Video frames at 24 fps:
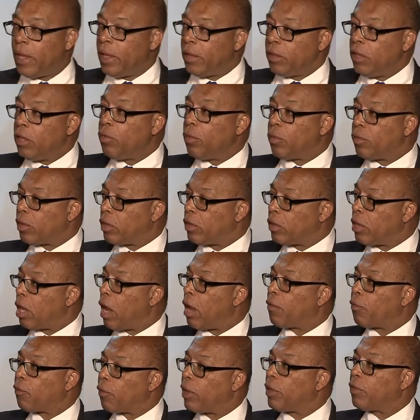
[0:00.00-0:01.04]
this was a
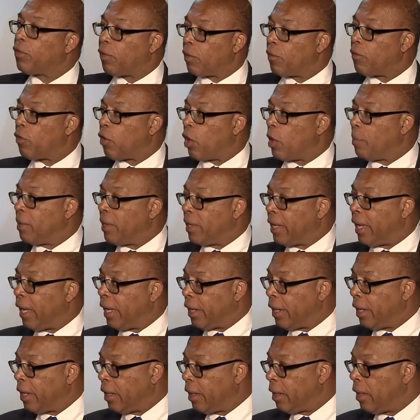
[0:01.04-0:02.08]
tough race from the very
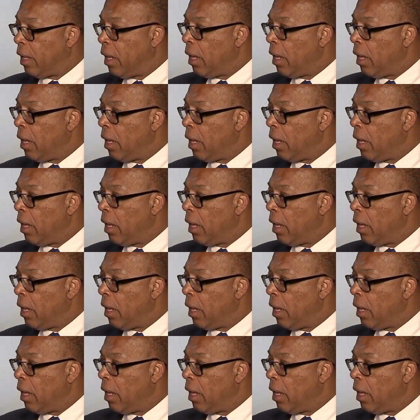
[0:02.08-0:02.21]
beginning.